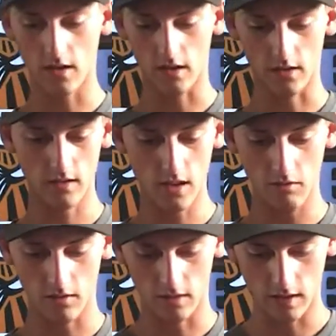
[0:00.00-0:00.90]
Alright, let's
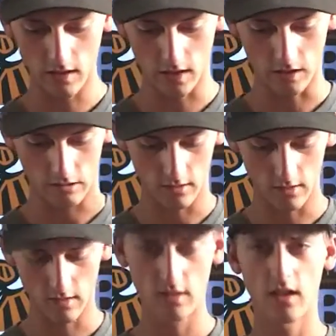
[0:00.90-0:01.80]
take one of these out.
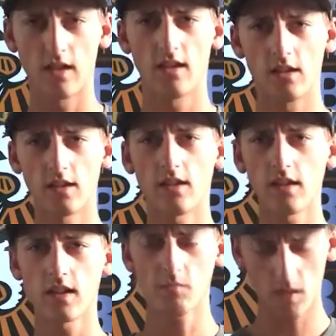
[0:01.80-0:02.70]

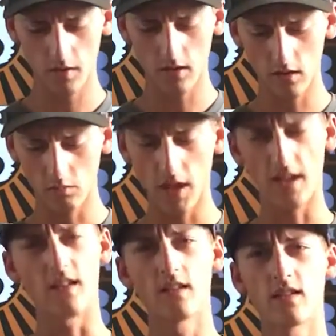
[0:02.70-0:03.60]
This might be the new
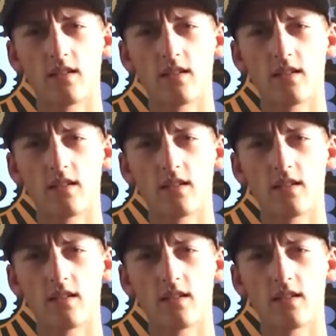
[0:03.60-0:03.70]
bait.